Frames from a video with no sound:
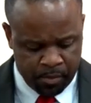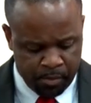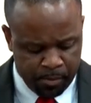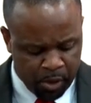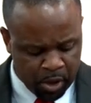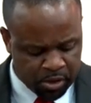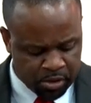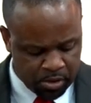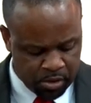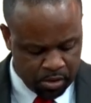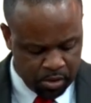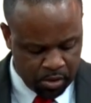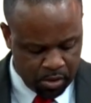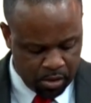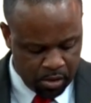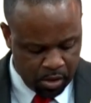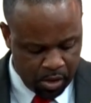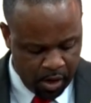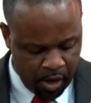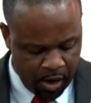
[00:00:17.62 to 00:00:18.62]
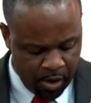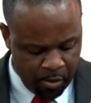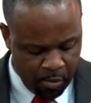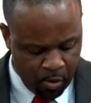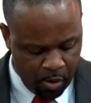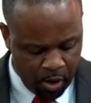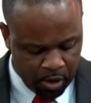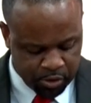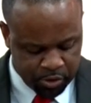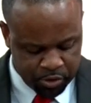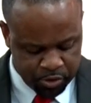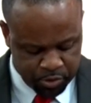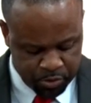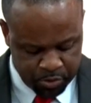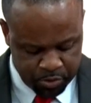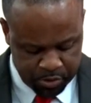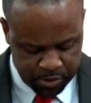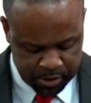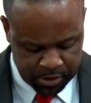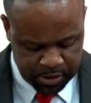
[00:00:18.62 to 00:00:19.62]
But I want
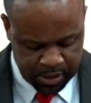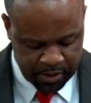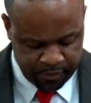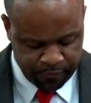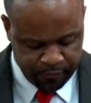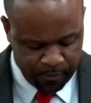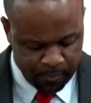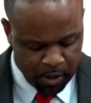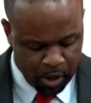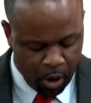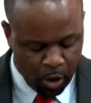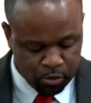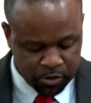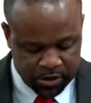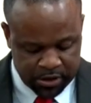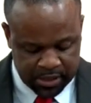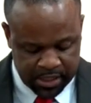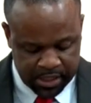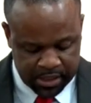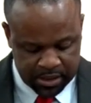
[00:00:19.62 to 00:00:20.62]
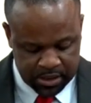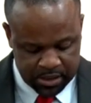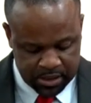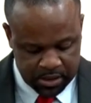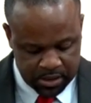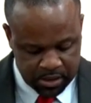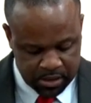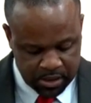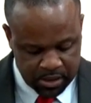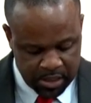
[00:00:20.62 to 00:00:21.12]
to state from the outset